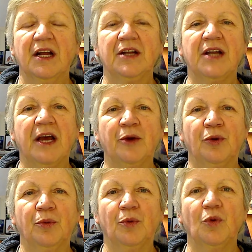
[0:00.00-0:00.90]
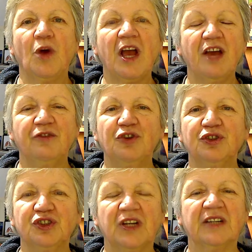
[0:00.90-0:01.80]
Now, if you're
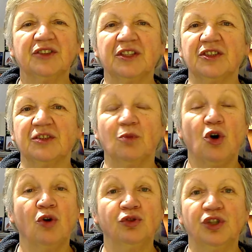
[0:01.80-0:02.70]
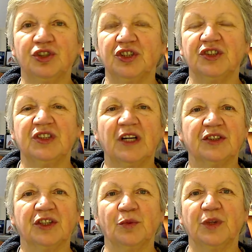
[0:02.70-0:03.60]
starting small and you're just
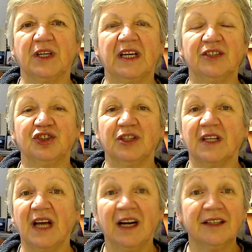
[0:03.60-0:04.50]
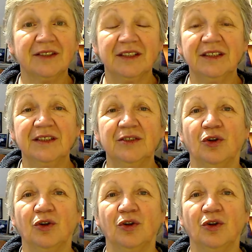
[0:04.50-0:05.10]
starting with a kitchen garden,